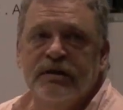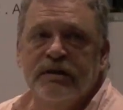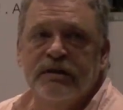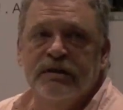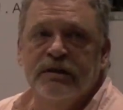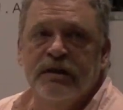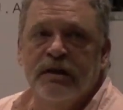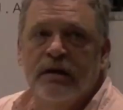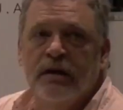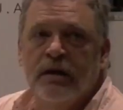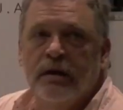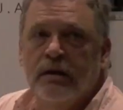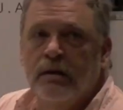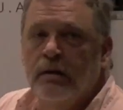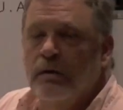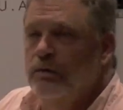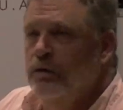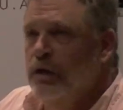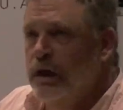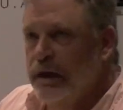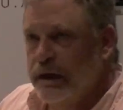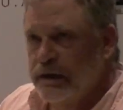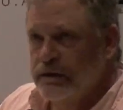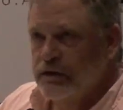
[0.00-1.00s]
is a
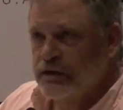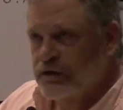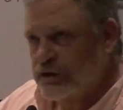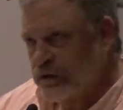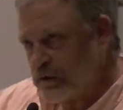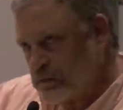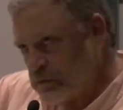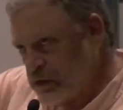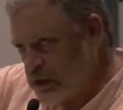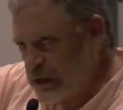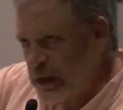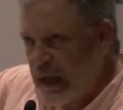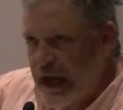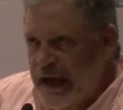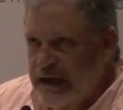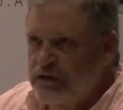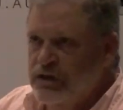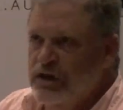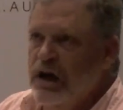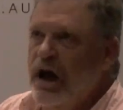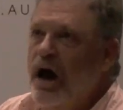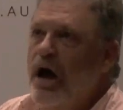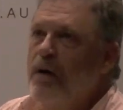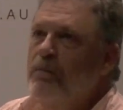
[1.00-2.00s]
Yiddish
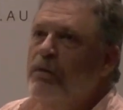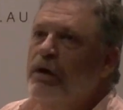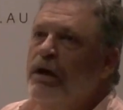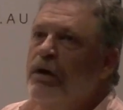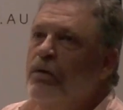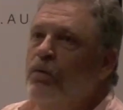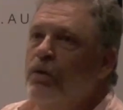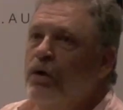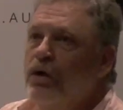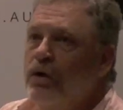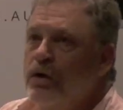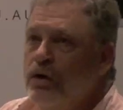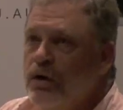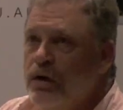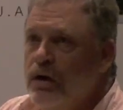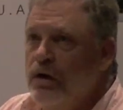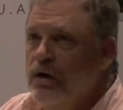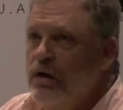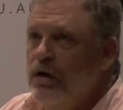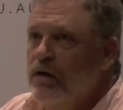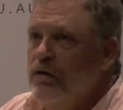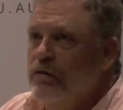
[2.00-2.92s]
slash comedy word